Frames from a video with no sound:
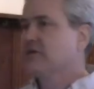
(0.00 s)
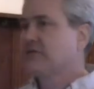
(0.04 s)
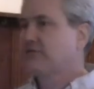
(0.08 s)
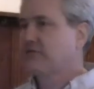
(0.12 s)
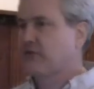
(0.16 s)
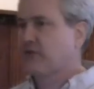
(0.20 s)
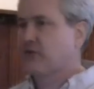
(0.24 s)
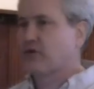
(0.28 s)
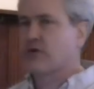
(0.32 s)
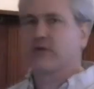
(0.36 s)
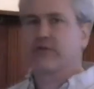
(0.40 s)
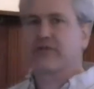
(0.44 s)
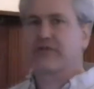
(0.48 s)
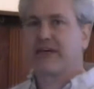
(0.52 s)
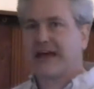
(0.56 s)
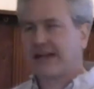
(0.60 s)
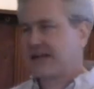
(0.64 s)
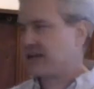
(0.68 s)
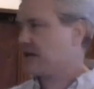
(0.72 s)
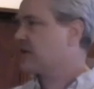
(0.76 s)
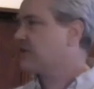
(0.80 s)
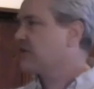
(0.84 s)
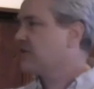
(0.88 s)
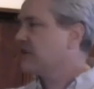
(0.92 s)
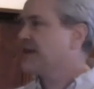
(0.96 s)
for
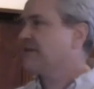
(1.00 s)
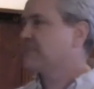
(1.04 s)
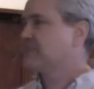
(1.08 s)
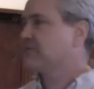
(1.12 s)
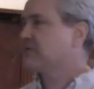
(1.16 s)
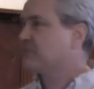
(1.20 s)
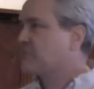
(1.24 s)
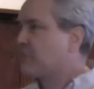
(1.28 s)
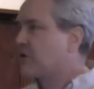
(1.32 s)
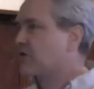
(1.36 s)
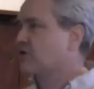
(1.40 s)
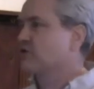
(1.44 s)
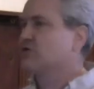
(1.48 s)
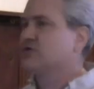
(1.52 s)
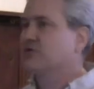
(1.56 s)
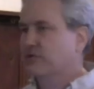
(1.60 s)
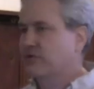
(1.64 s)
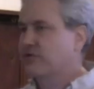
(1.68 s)
that clip of Martin